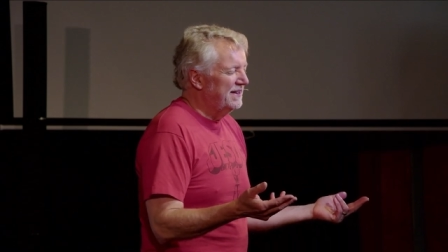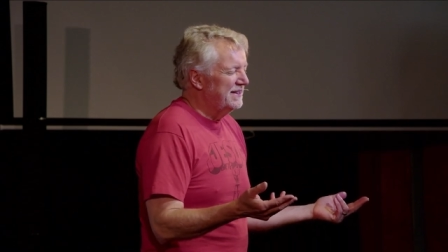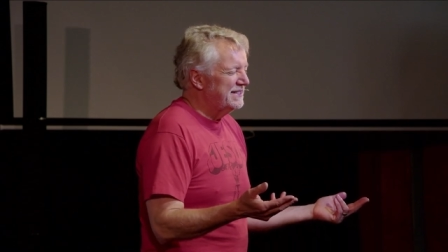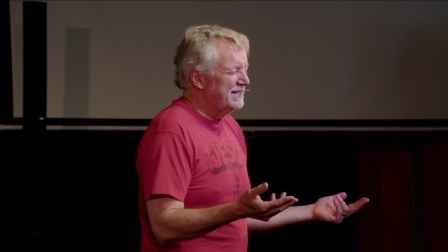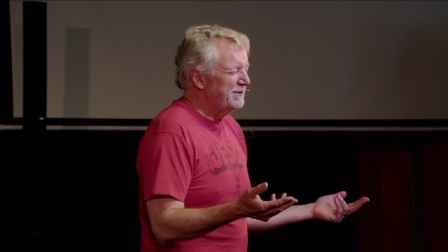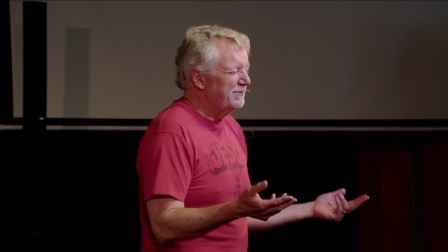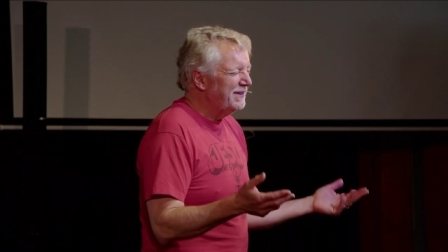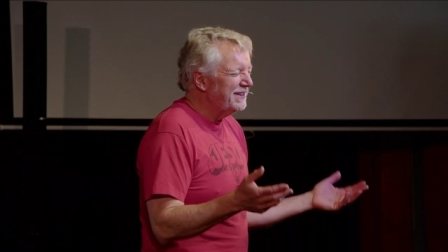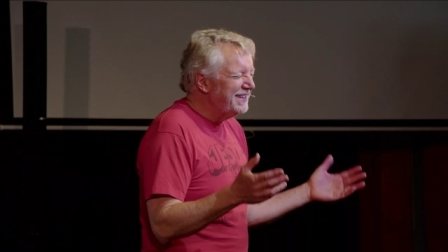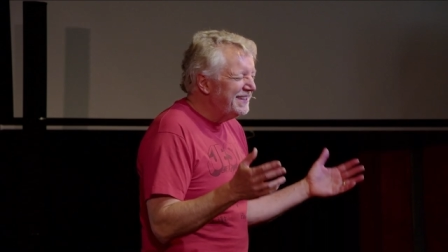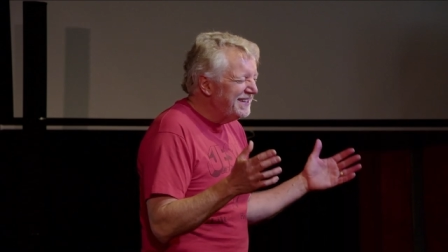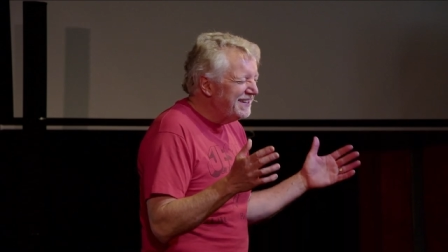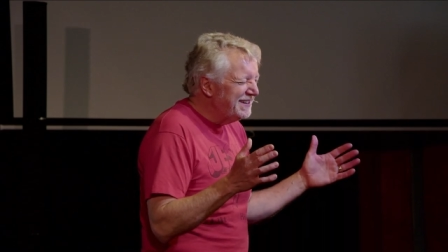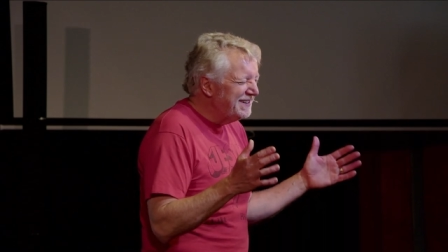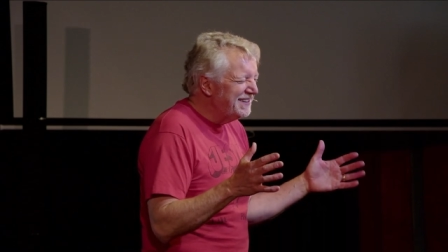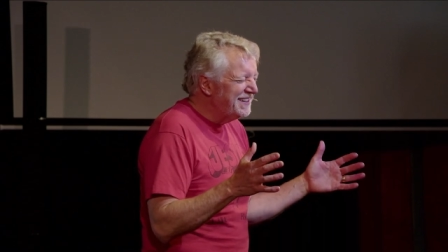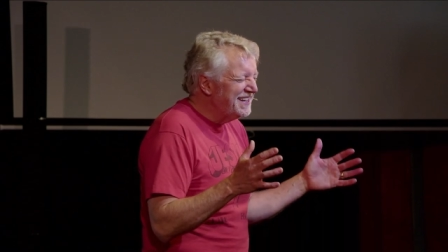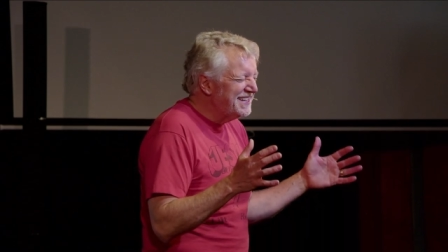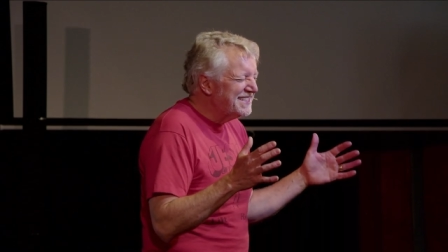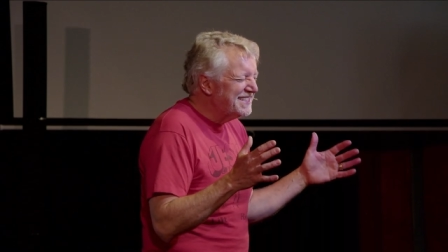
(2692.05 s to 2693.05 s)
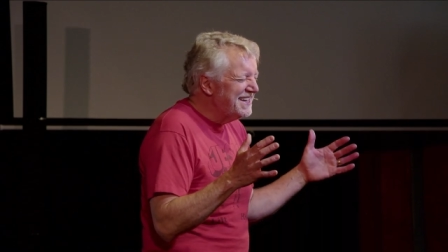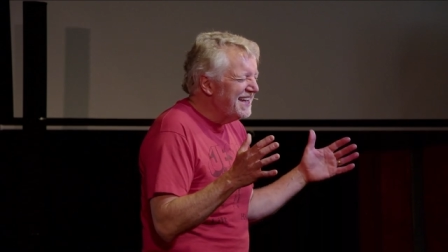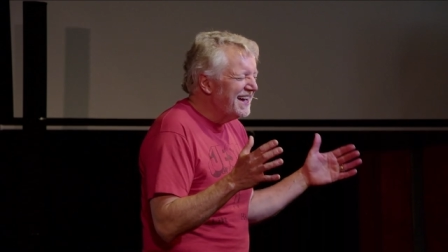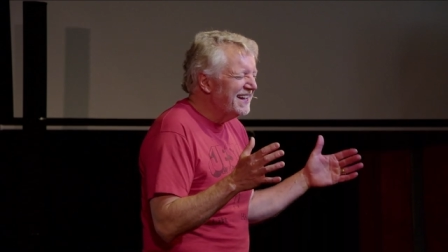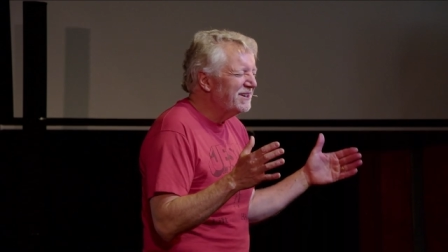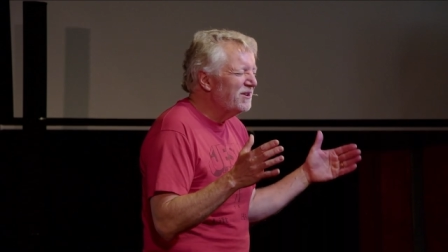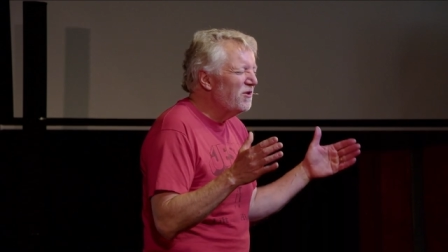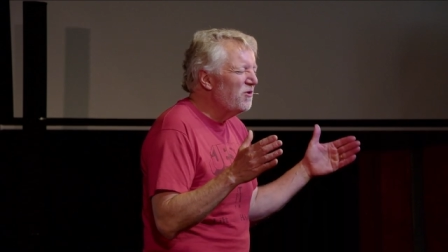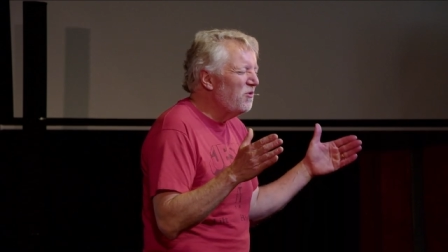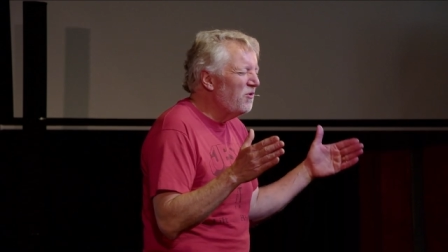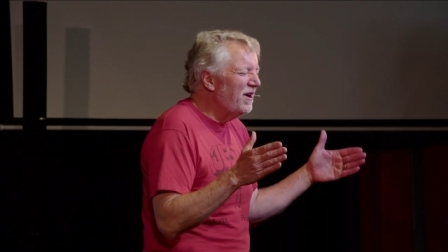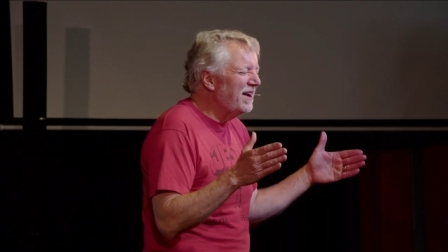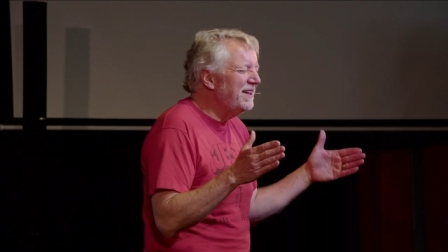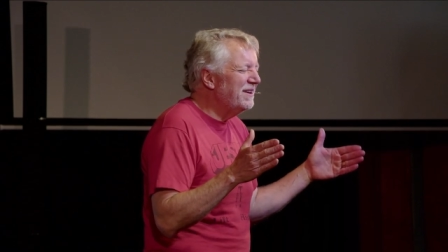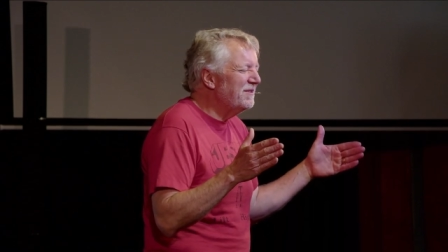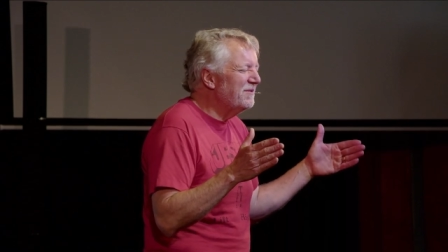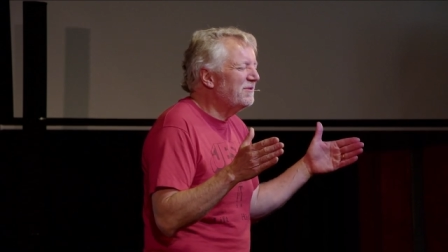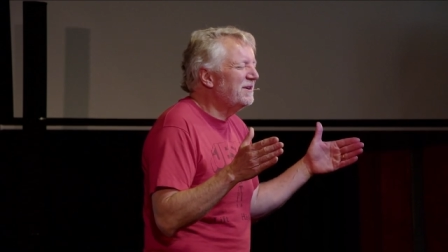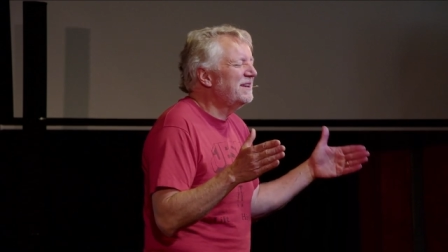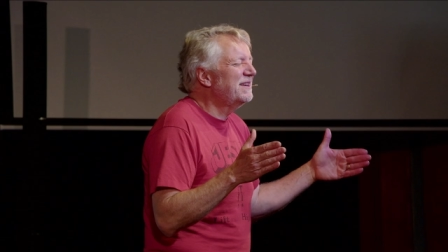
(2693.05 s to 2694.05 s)
Say, well, you know, it's not
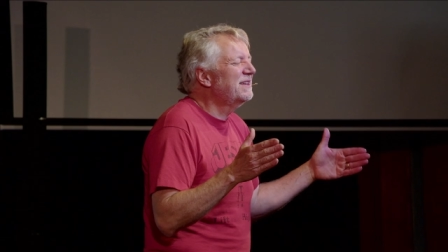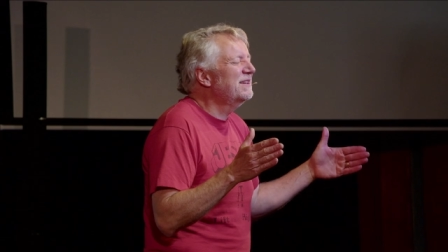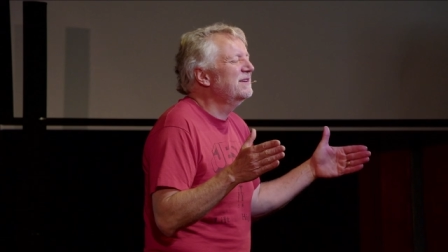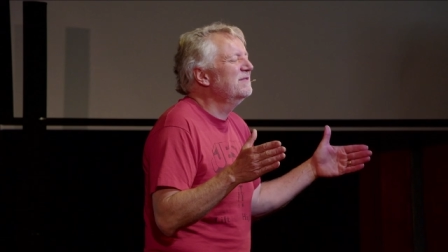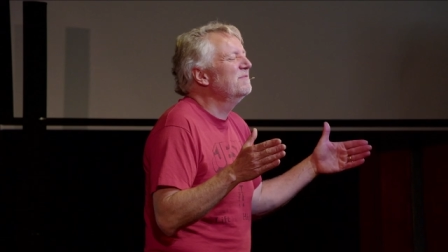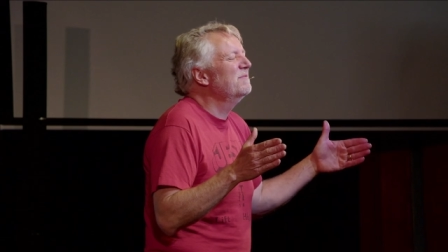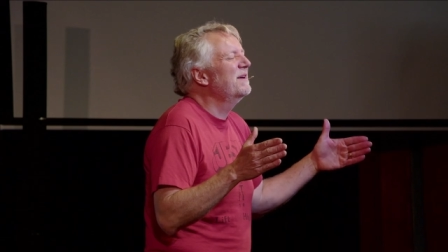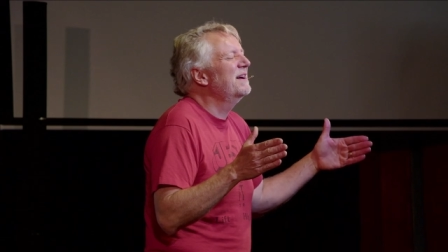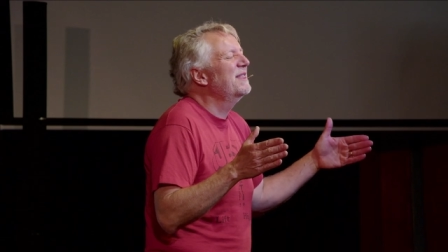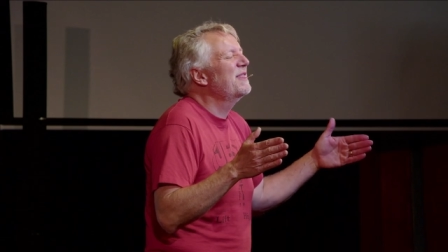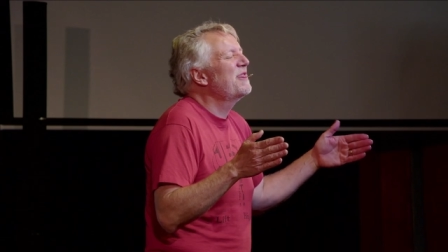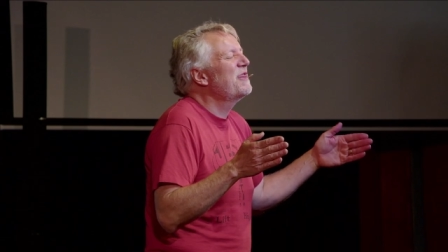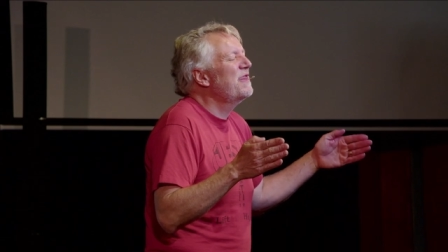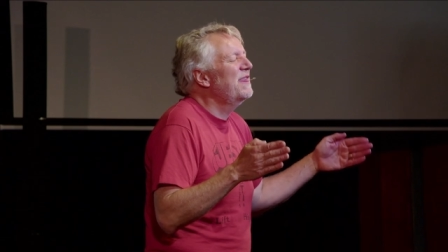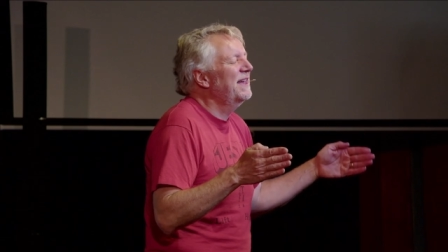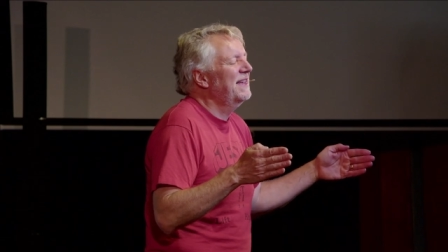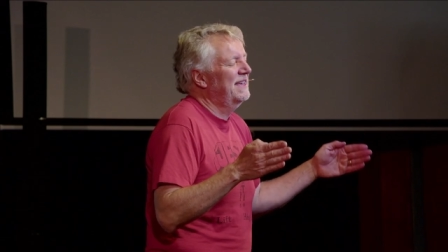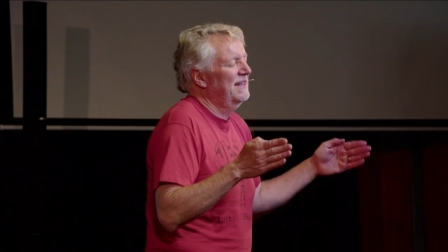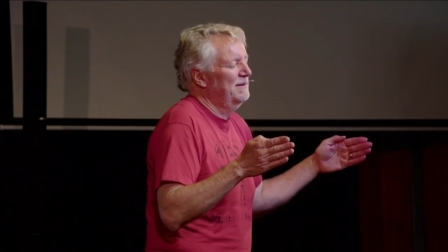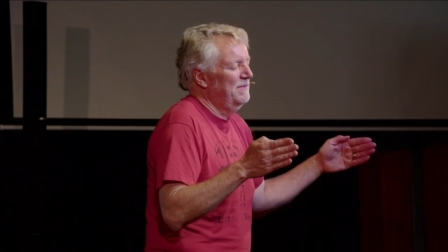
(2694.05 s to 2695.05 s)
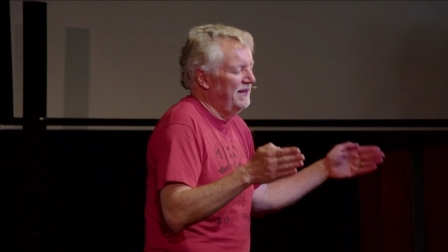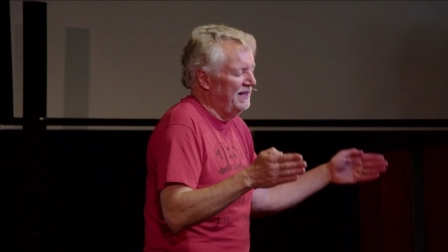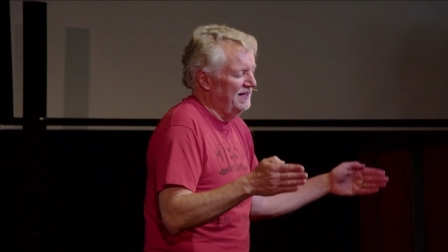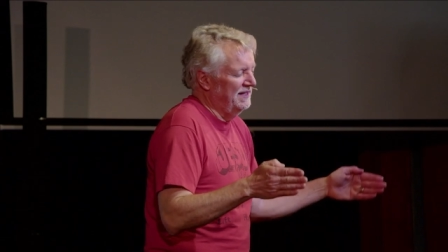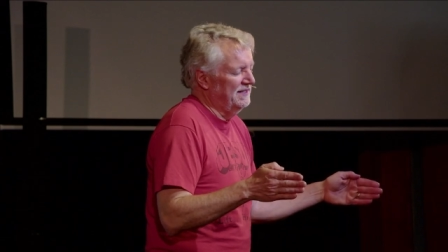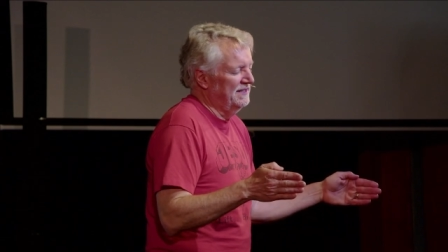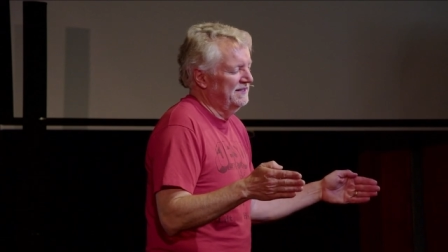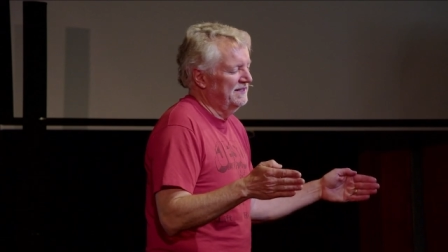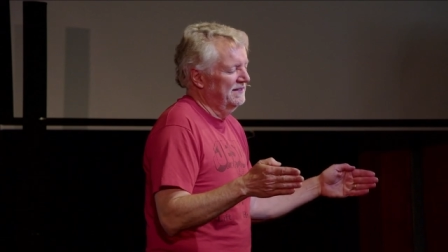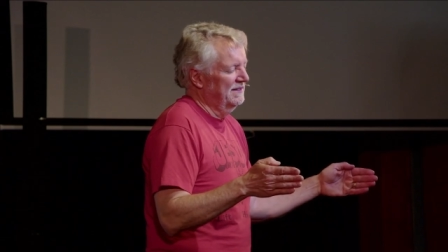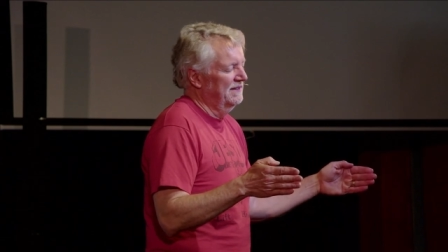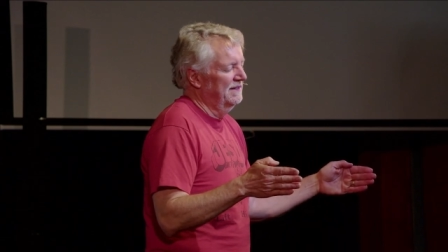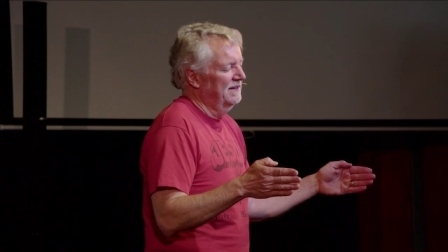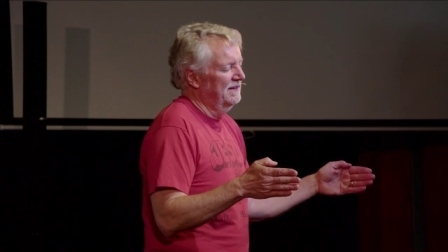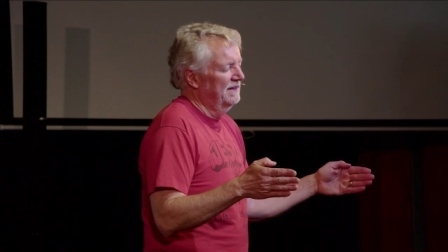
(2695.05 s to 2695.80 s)
quite what you might think it means,